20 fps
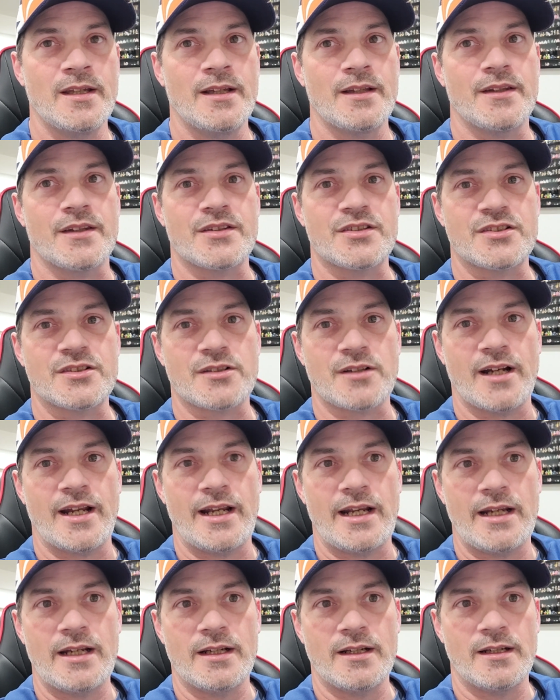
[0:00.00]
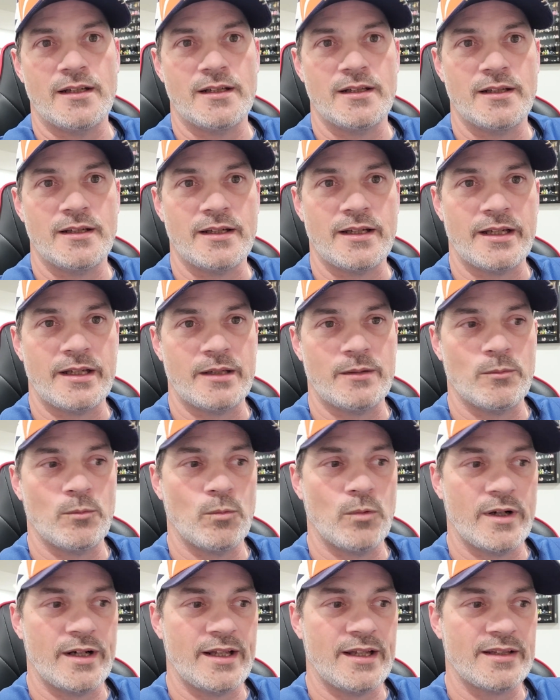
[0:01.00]
the strain and
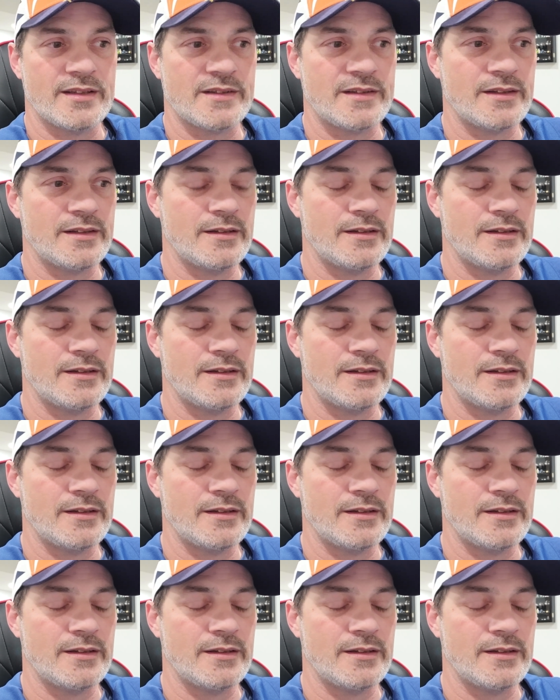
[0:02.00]
what has